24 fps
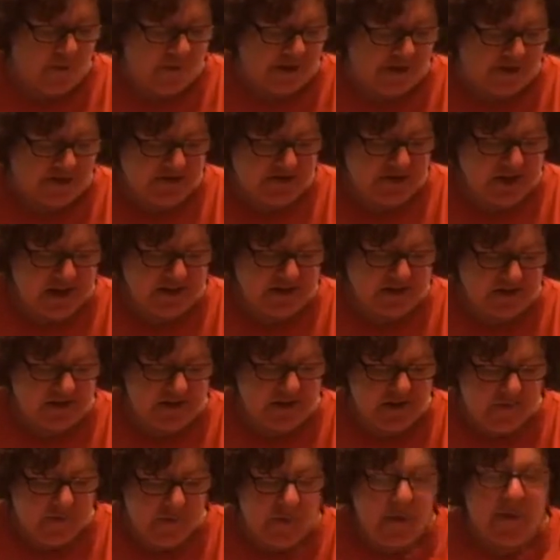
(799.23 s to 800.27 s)
Very
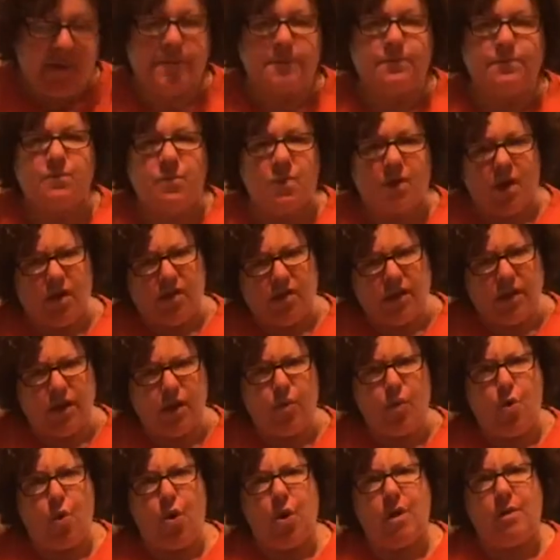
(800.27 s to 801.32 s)
tasty. A
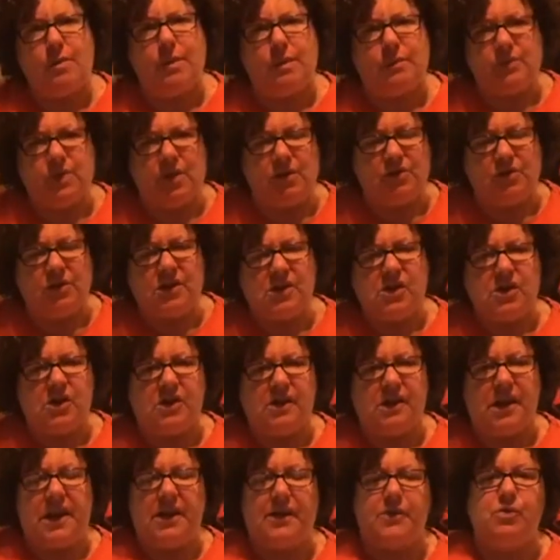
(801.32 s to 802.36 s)
little warm. I'm definitely
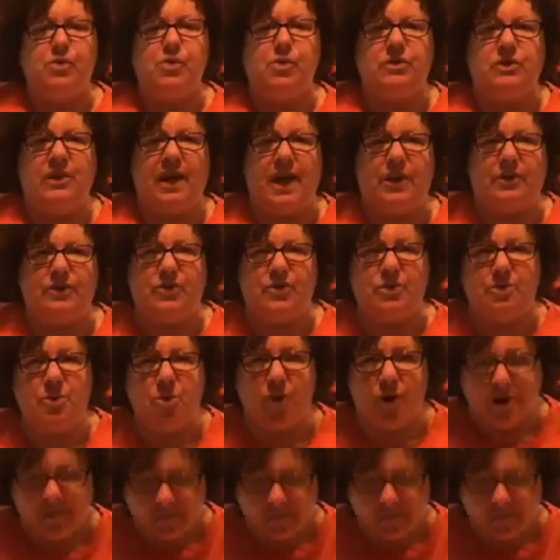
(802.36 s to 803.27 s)
going to let it cool down some